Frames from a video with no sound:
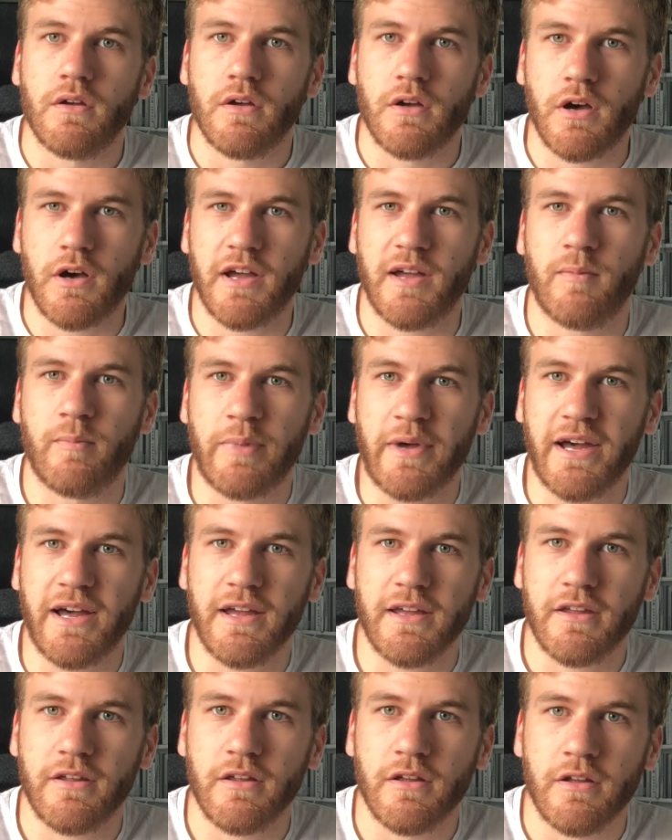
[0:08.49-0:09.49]
I am
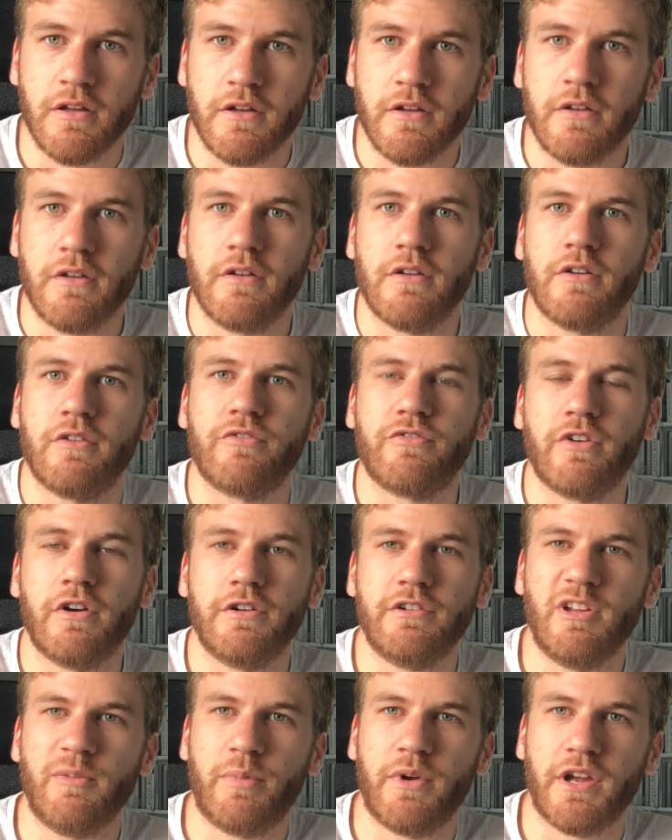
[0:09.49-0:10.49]
back,
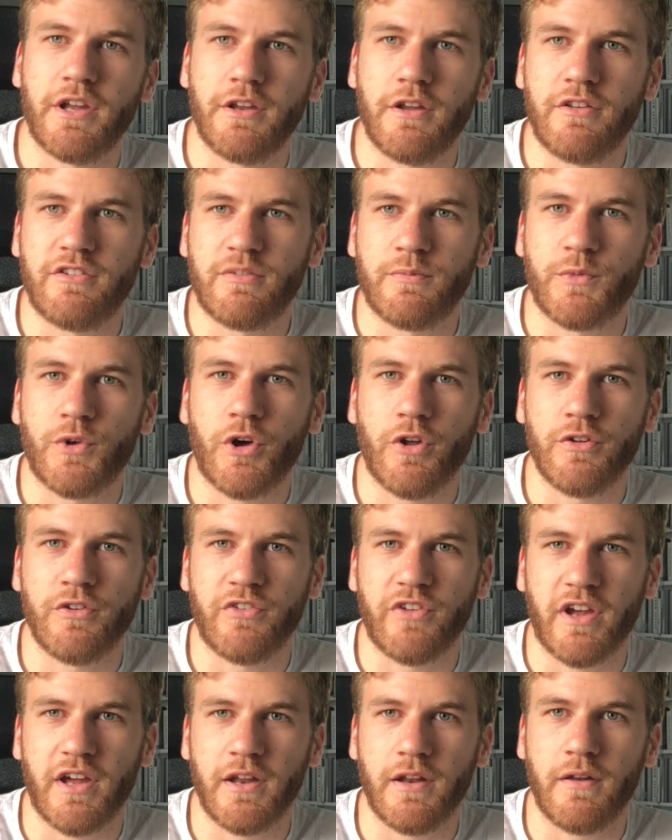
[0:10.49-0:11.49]
finally bringing you some
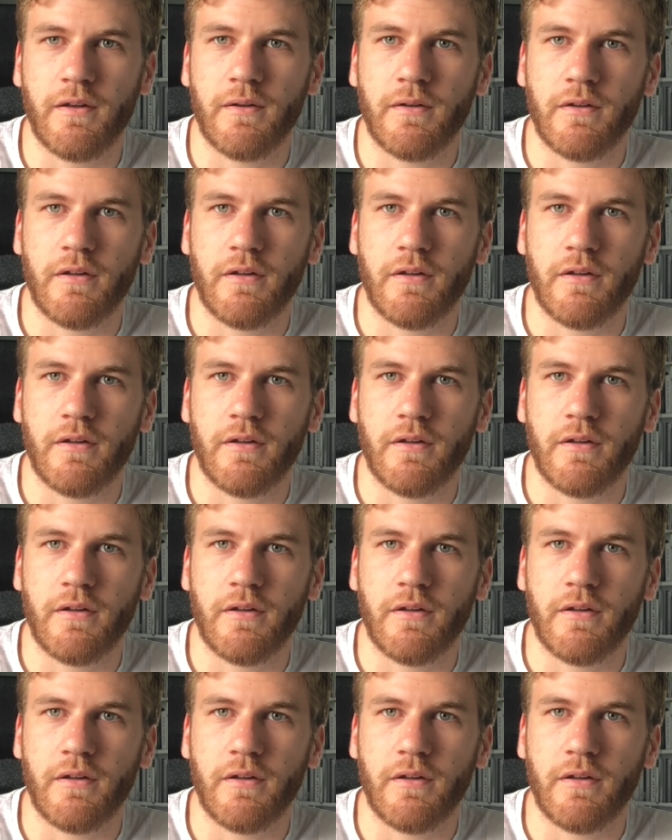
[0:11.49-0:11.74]
content.